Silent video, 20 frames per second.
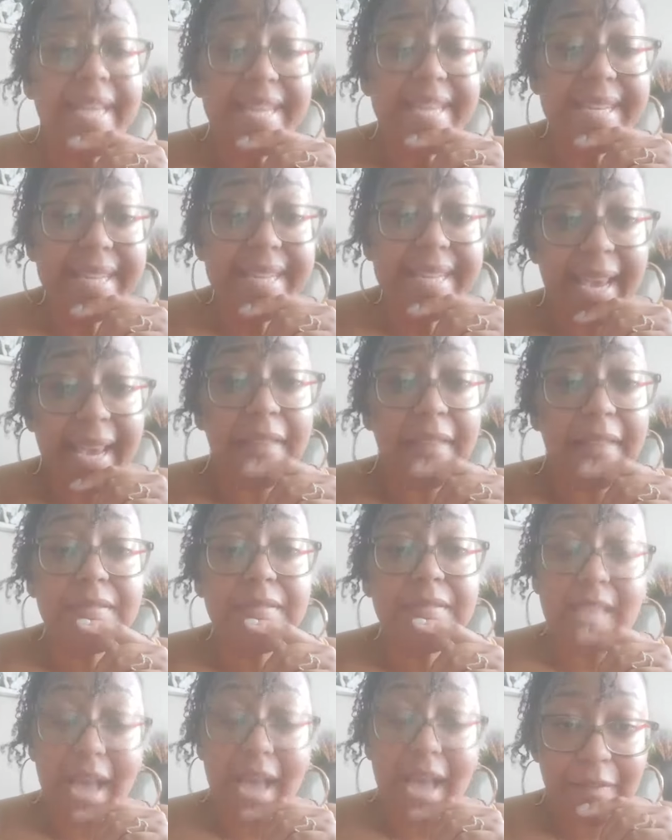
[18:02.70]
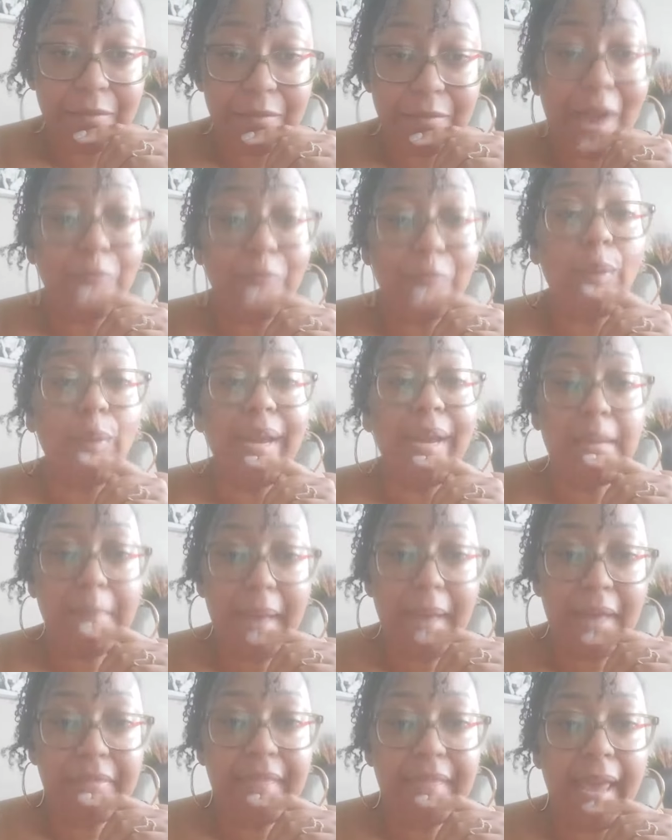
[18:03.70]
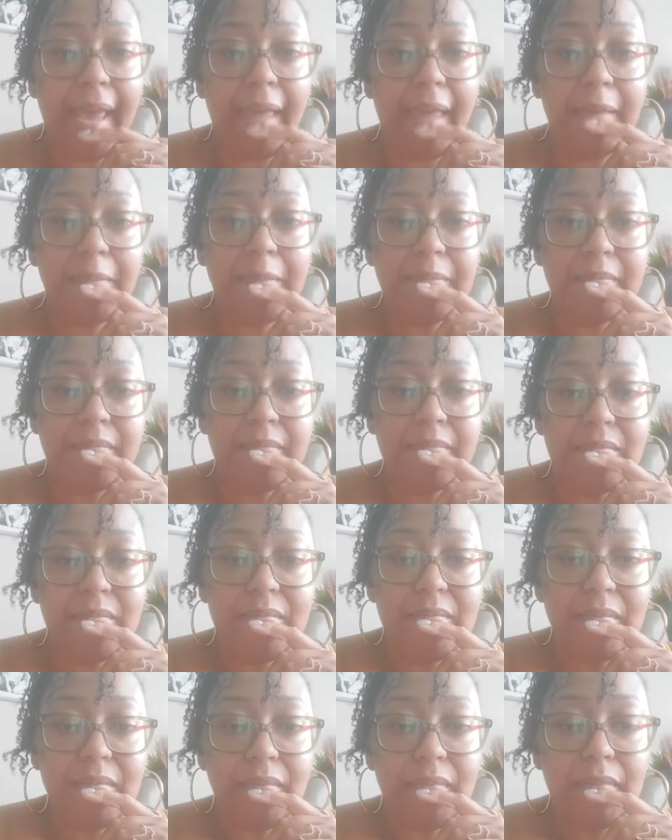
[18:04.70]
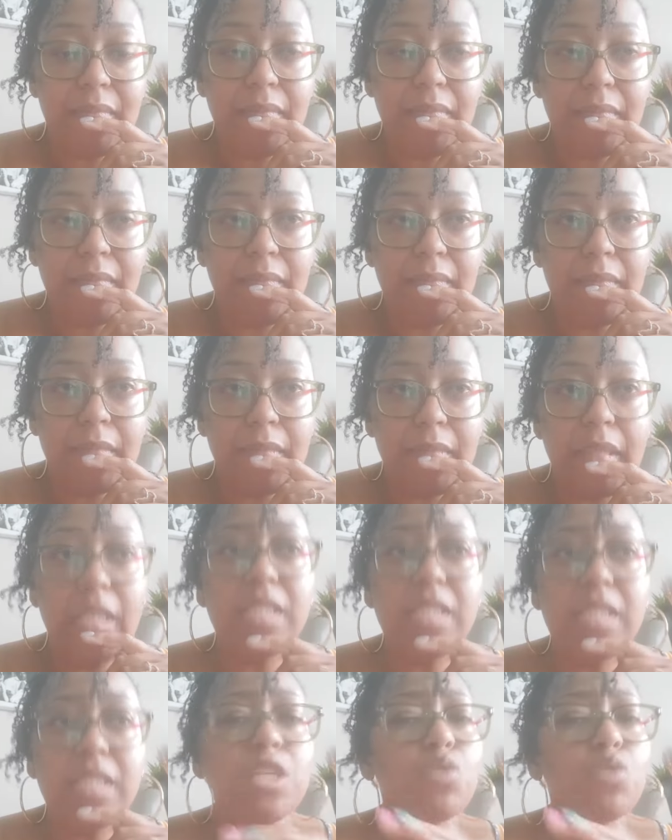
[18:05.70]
deaths. I've read about that. This is